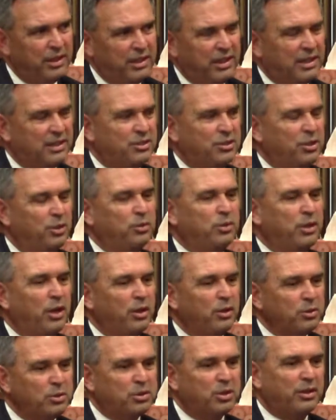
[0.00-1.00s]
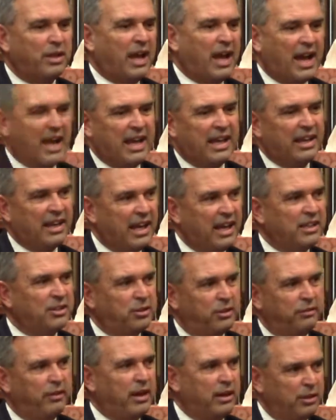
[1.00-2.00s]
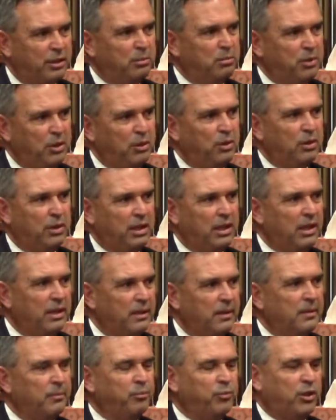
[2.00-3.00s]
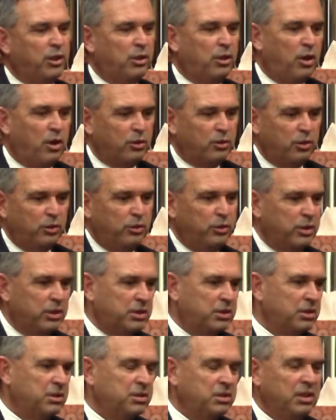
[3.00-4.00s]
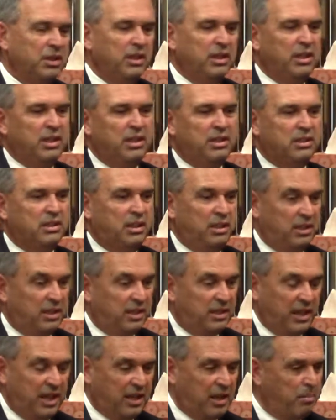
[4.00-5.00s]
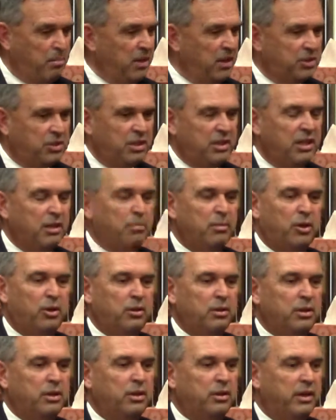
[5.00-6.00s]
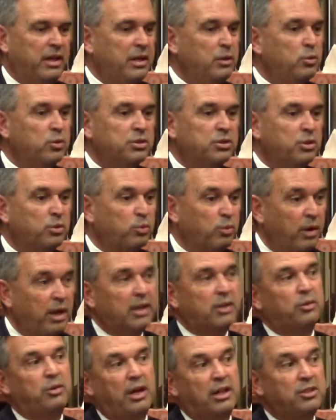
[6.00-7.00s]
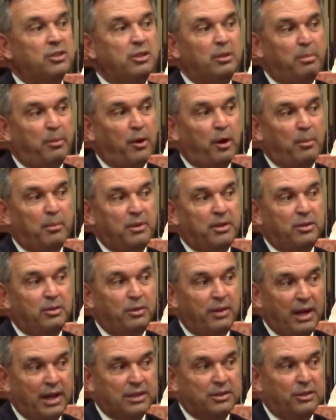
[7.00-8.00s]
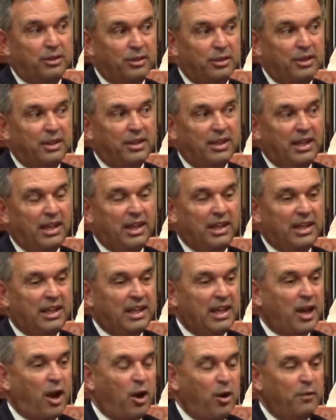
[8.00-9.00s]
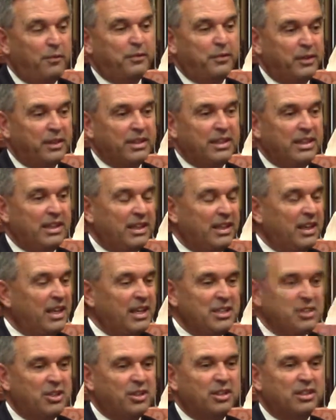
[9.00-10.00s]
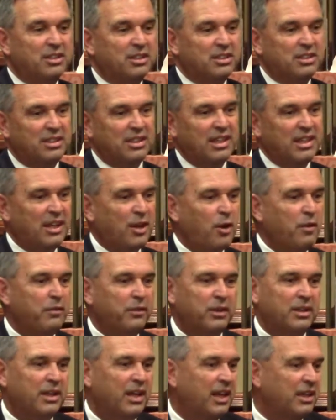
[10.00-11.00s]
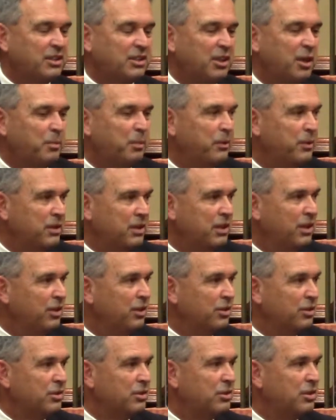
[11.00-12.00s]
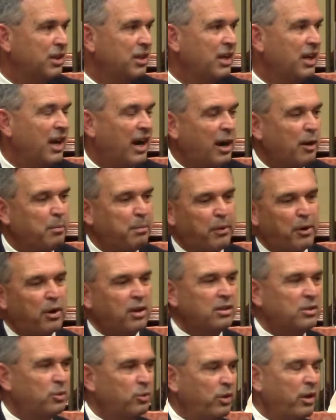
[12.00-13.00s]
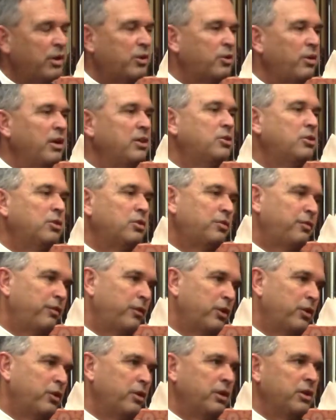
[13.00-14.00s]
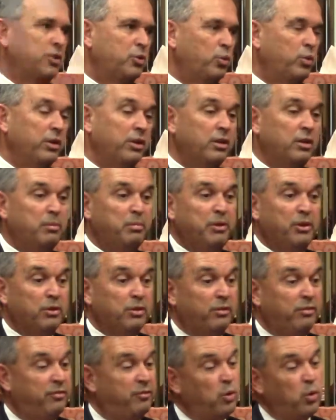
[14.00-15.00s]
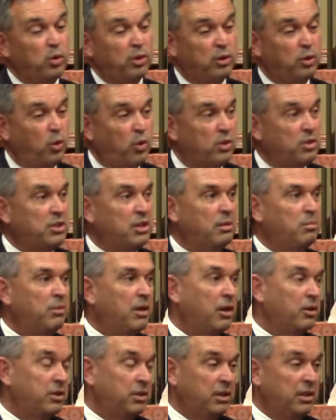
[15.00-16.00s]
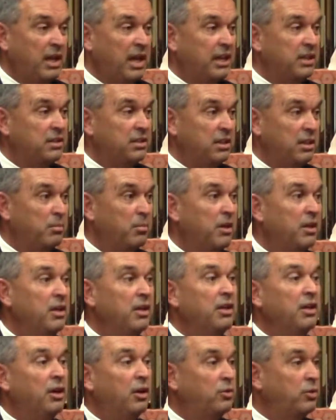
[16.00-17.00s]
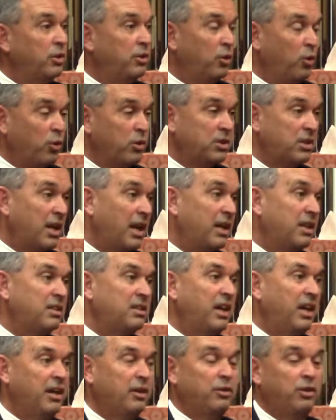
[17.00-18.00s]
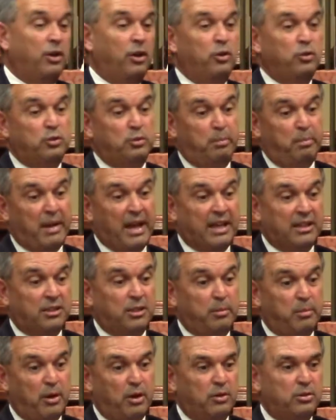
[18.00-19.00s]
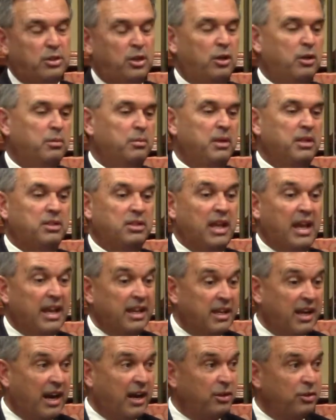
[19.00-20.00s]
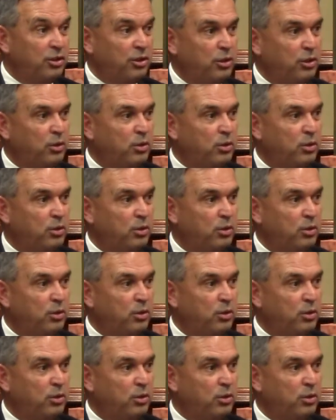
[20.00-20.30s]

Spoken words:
And so those are the highlights of our community. Claude Lewis I mentioned him earlier. He was the Recreation Department Director. And hopefully he's going to see over the next couple of years our parks and recreations flourish. We're going to build a 4-court gymnasium on the north side of town to host basketball tournaments and our youth.